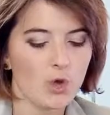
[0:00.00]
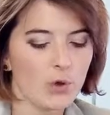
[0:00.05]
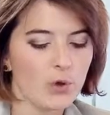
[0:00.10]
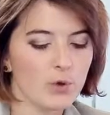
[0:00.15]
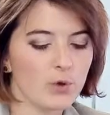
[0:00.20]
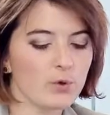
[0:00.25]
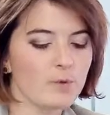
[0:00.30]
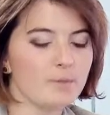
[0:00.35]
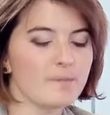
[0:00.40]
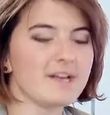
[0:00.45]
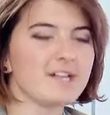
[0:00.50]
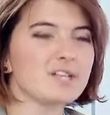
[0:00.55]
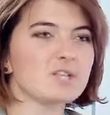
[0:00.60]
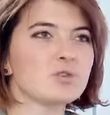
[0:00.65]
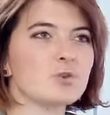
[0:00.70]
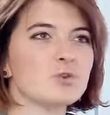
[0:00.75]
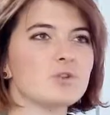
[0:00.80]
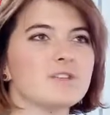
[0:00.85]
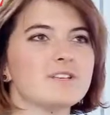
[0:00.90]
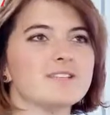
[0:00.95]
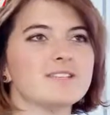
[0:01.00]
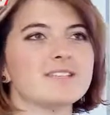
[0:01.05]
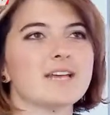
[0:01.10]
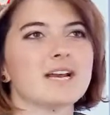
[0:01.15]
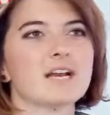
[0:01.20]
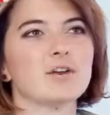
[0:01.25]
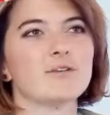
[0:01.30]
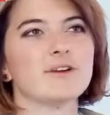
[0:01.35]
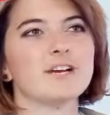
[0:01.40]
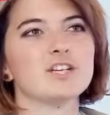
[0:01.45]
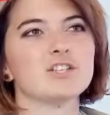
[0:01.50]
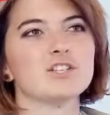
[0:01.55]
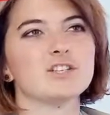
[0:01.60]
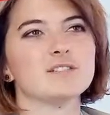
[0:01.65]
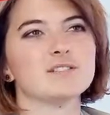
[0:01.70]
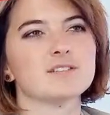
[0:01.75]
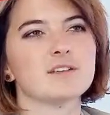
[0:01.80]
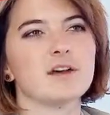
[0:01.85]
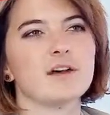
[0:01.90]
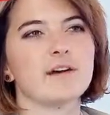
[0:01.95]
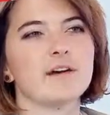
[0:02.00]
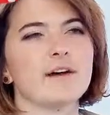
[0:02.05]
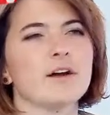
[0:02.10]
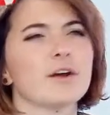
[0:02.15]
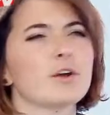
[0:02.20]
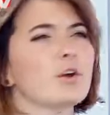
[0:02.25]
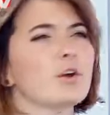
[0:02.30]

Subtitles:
who makes sure that these declarations are